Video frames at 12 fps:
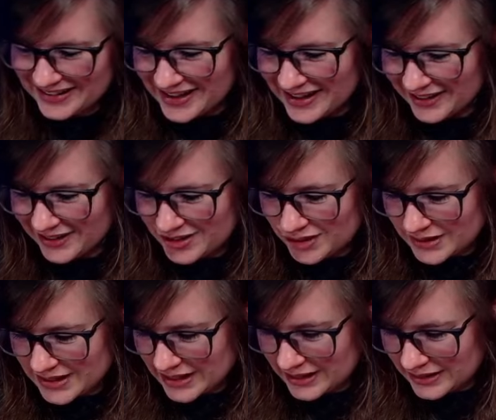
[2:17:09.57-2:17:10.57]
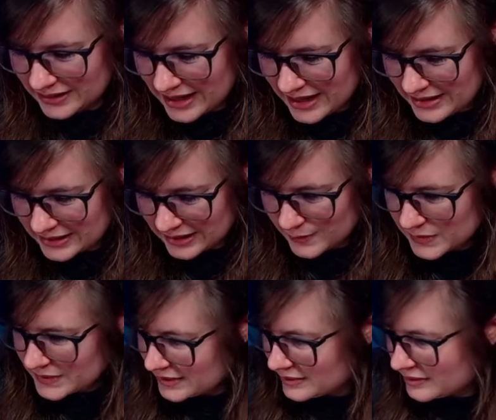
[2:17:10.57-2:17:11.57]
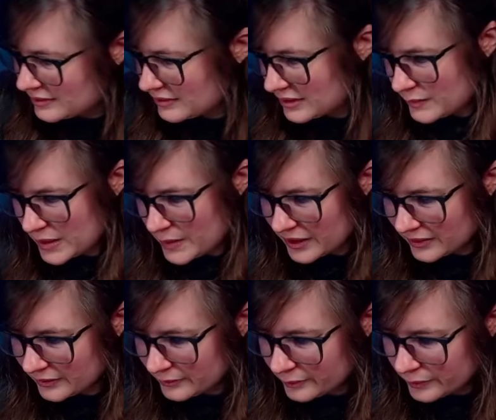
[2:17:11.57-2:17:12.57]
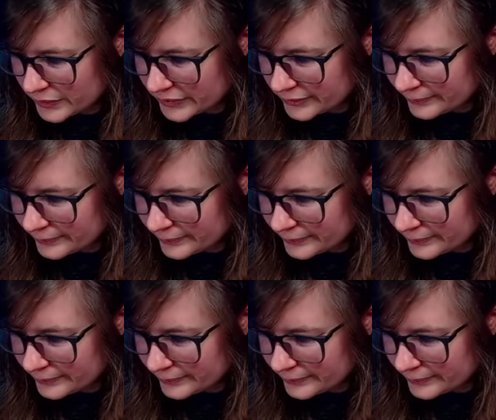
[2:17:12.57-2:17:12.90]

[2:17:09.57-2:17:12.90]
have to sign in 8 times. Then maybe not, but...